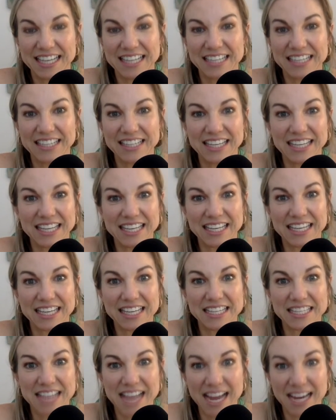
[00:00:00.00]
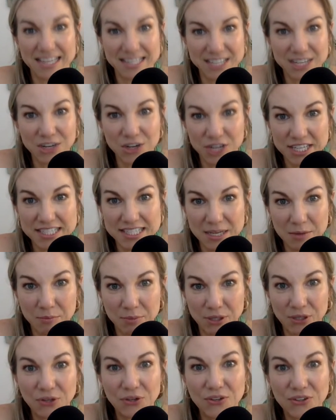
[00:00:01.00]
like a tax increasing
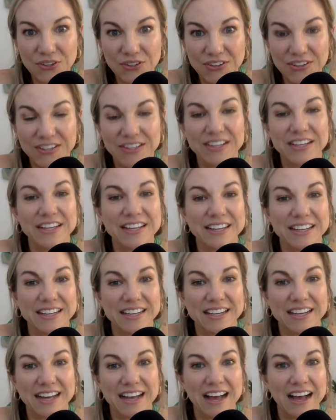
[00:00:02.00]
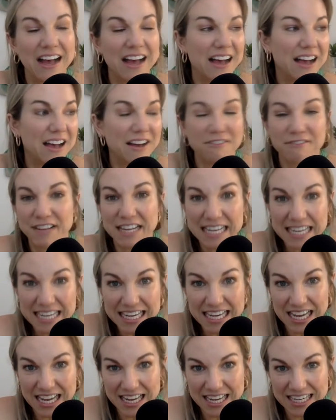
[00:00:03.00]
bill, of
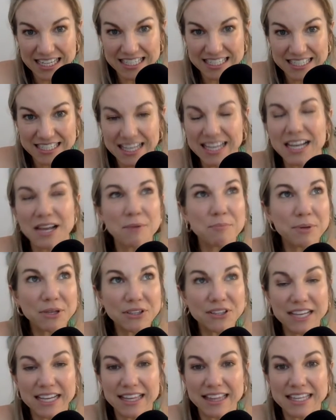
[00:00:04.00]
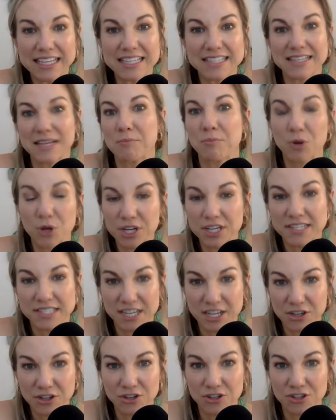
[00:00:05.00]
any kind, like a bill like this, like Bernie
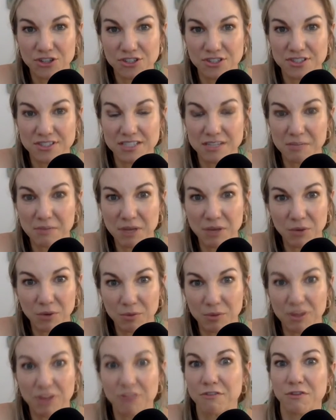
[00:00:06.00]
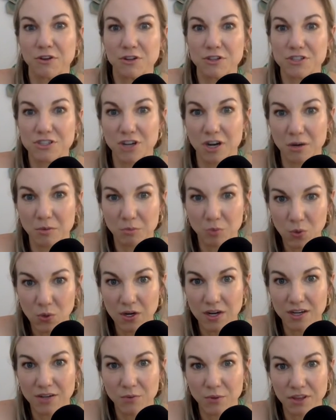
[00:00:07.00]
Sanders to me would be the first on
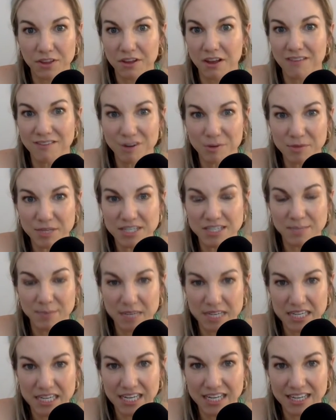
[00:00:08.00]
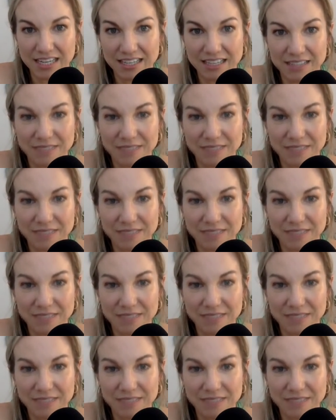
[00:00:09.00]
board with government spending.